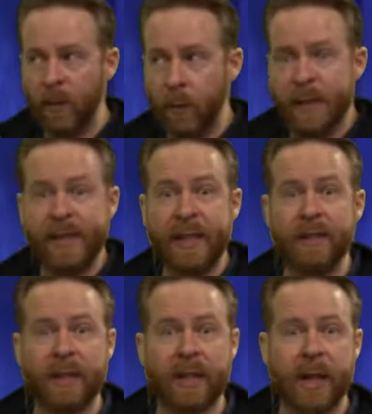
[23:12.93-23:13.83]
Let's think
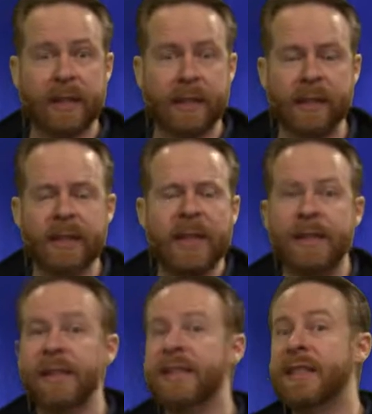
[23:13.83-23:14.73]
of their cousins,
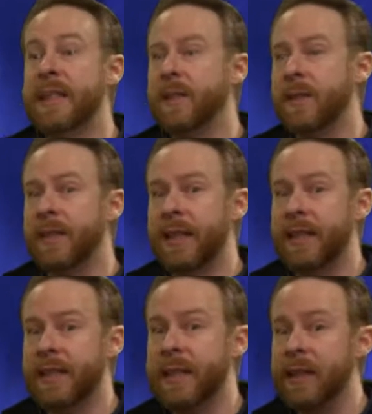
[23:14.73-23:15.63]
the seals
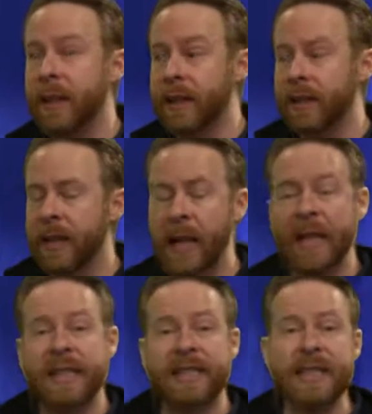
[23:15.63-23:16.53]
and the sea lions.
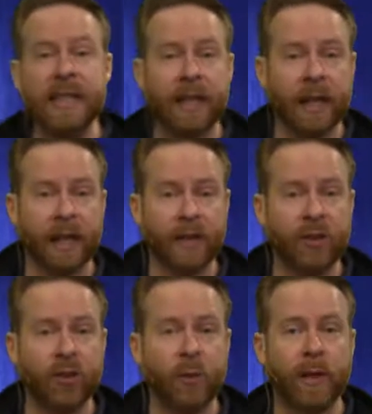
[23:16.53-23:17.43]
Sea
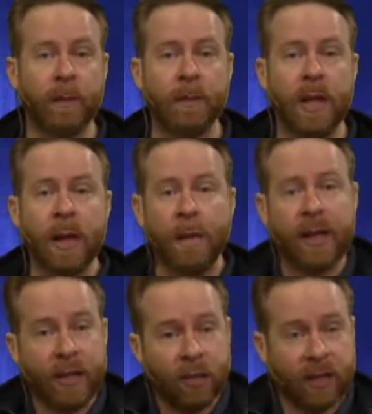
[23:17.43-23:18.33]
lions swim
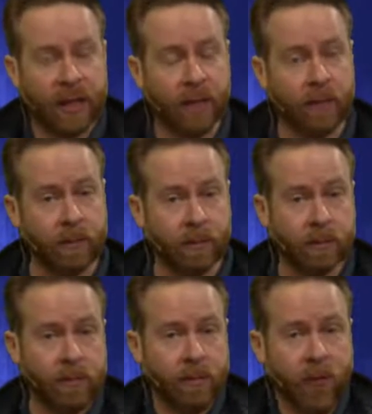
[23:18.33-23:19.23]
by using
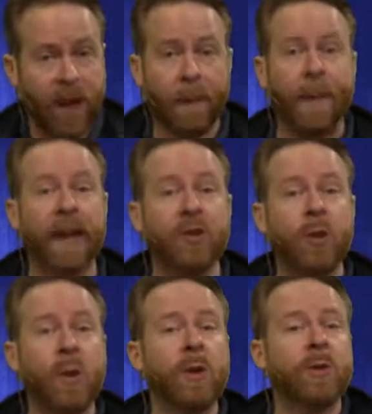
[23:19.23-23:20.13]
their
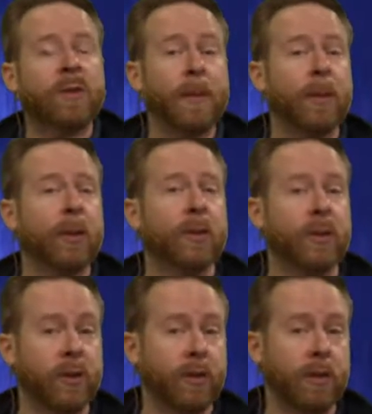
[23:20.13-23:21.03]
pectoral
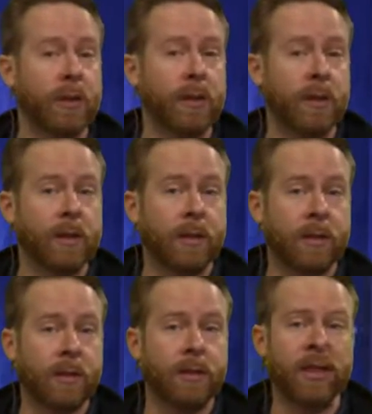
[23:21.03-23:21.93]
flippers.
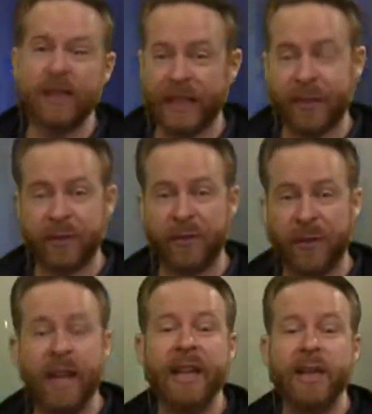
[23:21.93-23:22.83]
It looks like they're
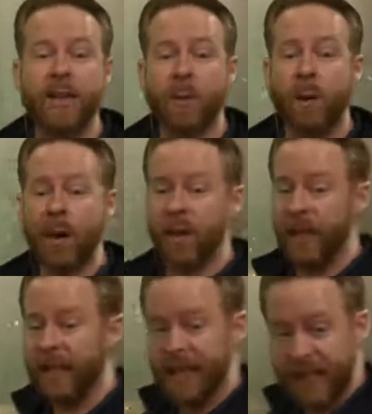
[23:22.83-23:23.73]
flying underwater
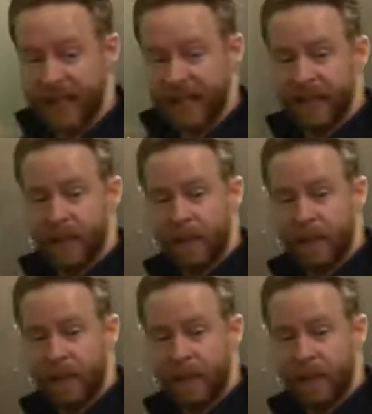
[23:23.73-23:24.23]
like this.